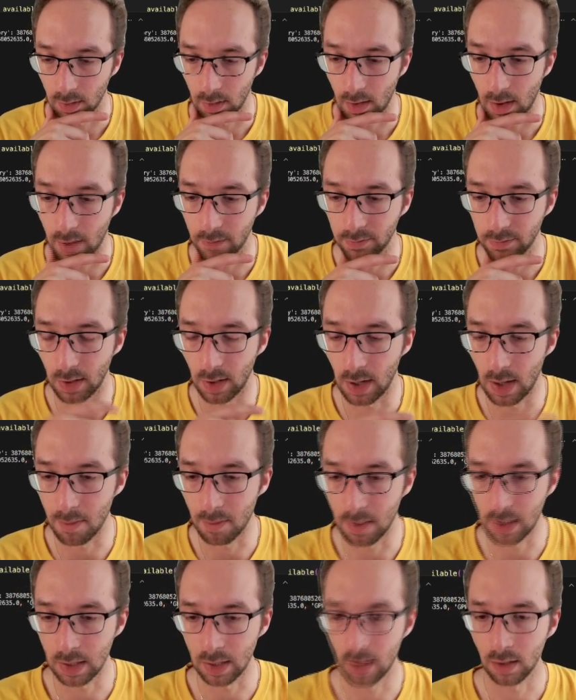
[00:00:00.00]
after
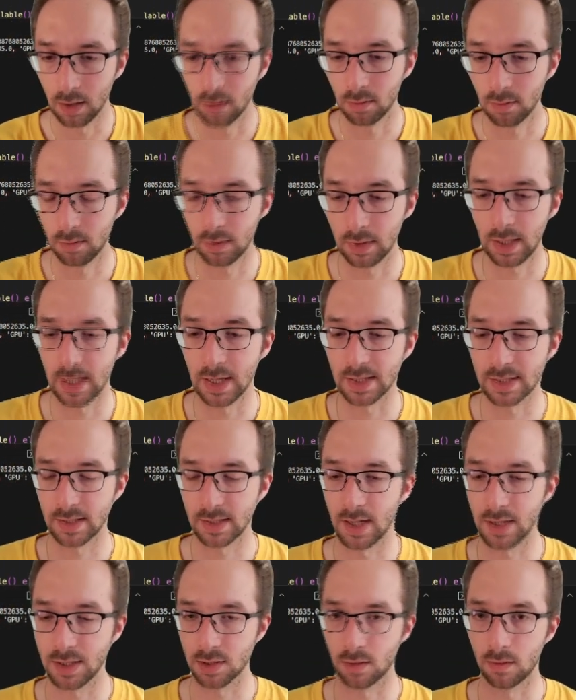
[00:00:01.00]
every key
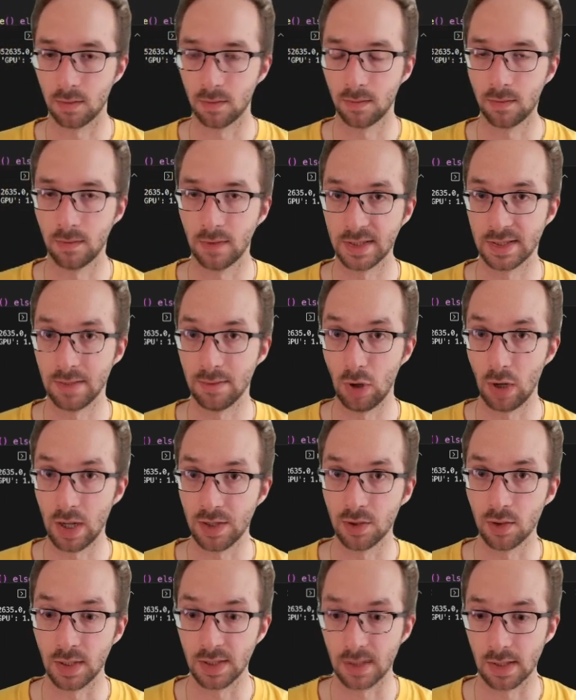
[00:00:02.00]
stage of the
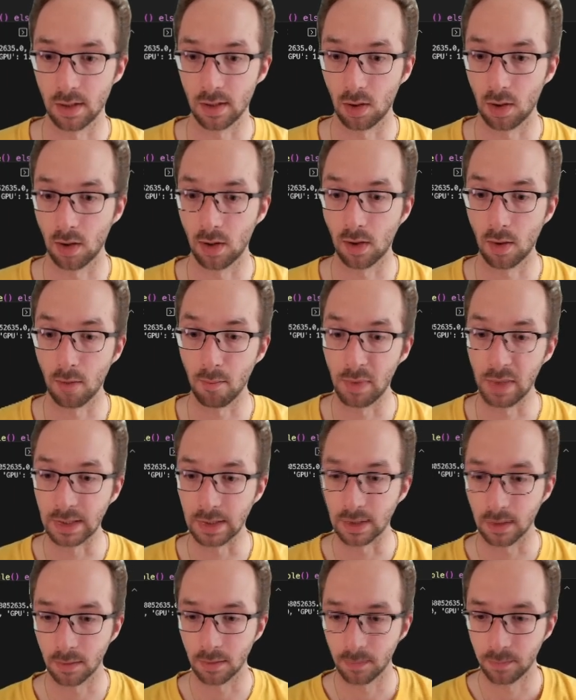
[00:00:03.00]
simulation is completed.
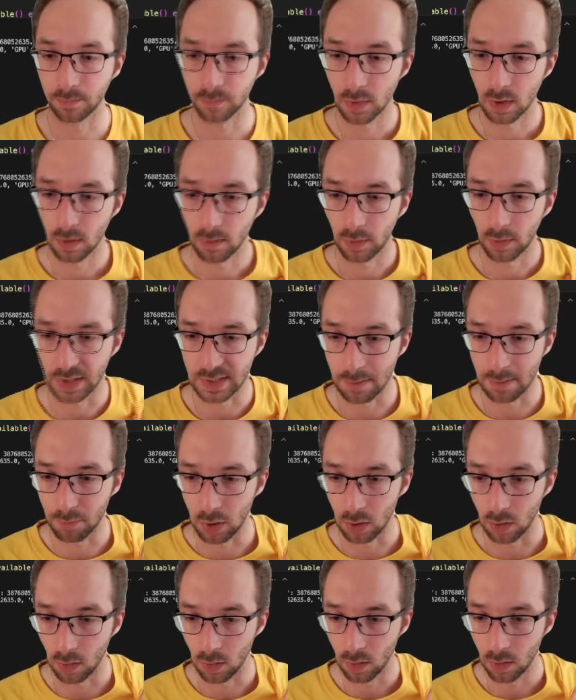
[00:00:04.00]
For
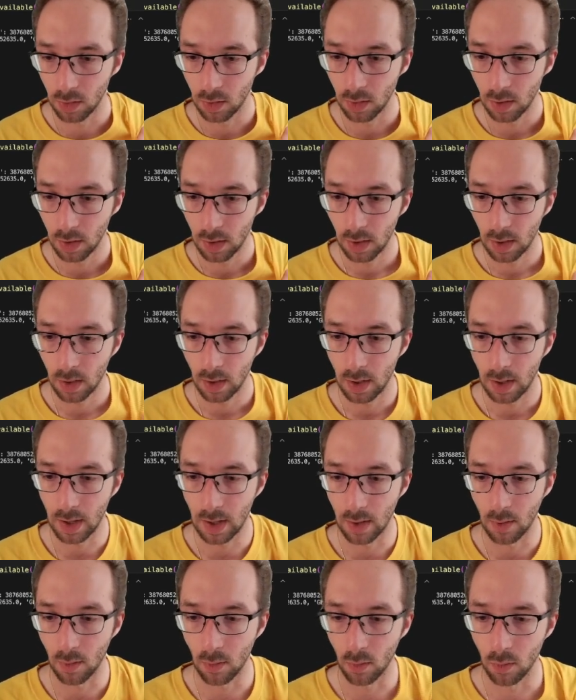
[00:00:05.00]
example,
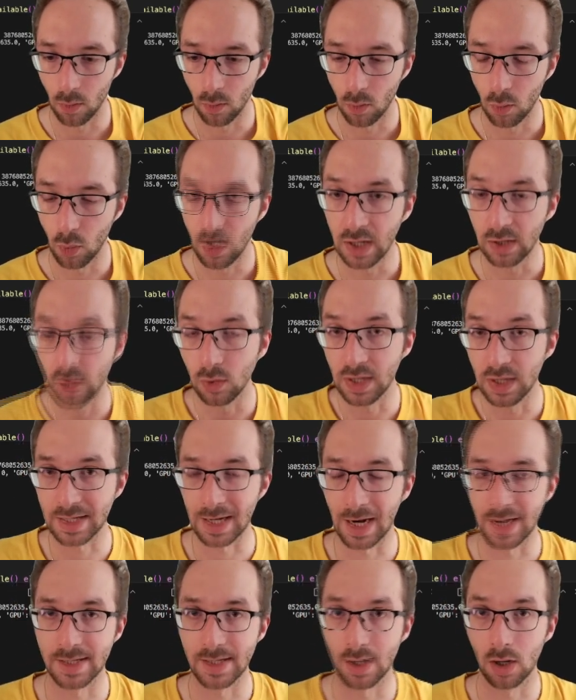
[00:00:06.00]
we need to
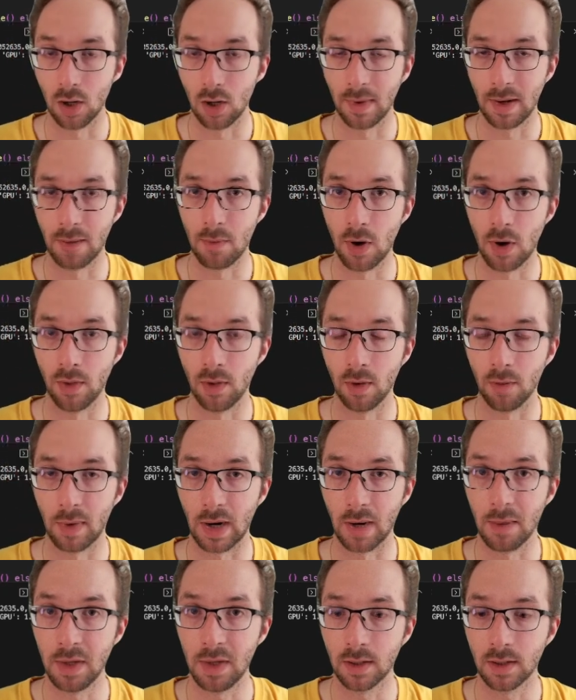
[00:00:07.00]
initialize the global model
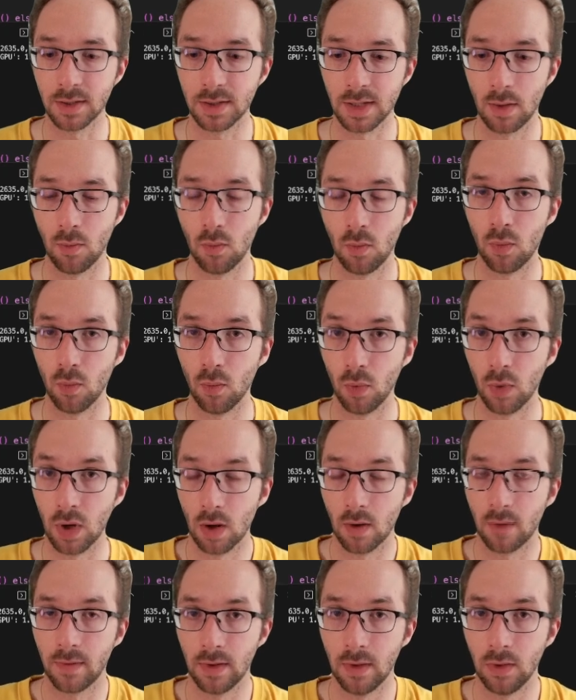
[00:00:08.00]
parameters, and we
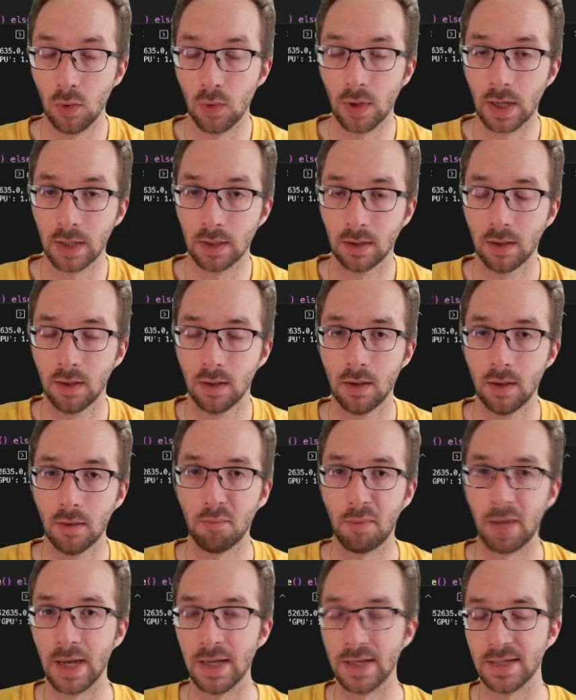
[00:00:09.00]
often do that
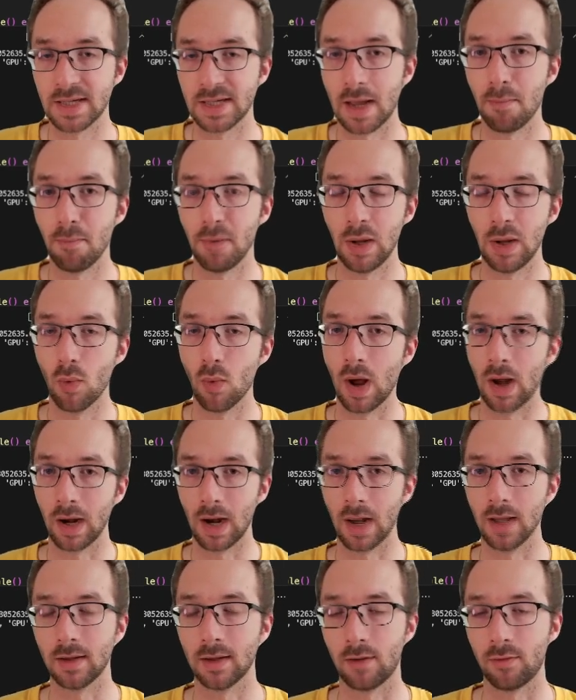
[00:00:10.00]
by sampling one
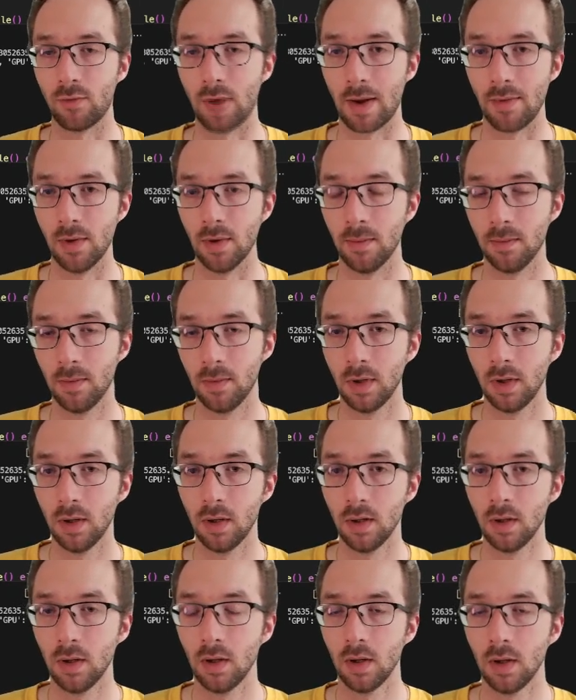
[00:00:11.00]
client at random.
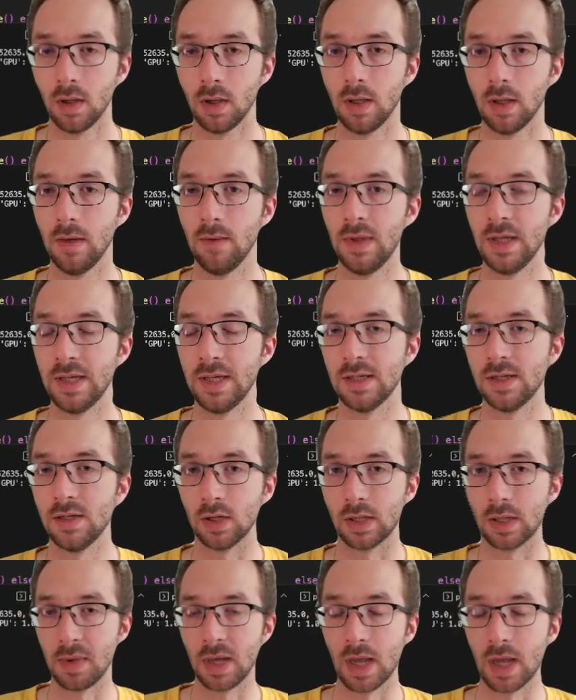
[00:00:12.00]
If this is not
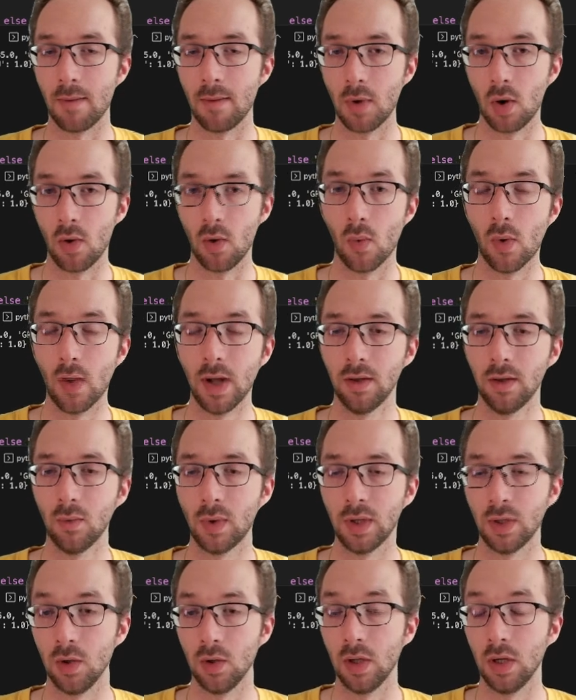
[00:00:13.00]
a behavior we want,
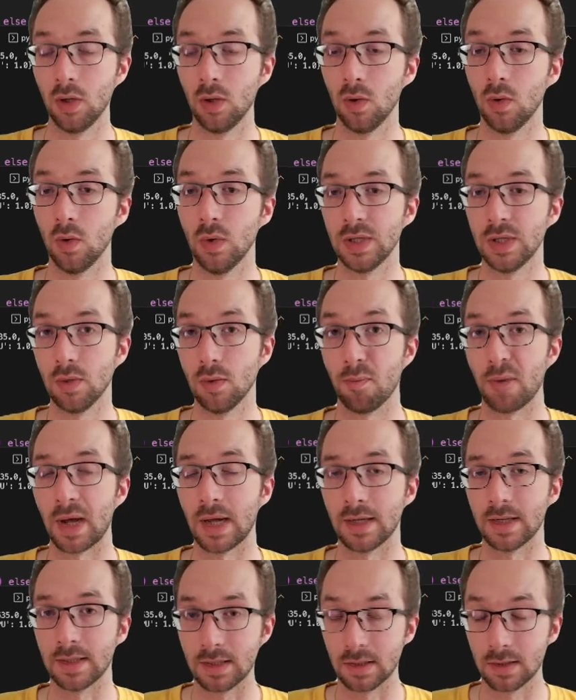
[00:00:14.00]
what you need to do is to
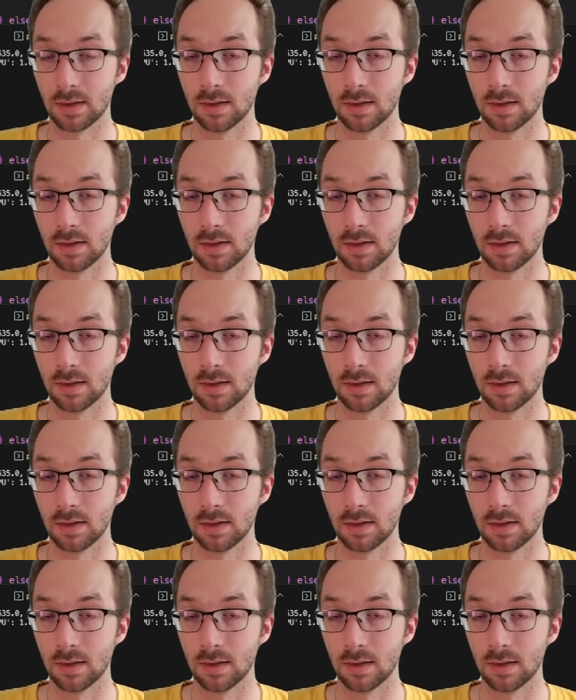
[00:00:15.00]
pass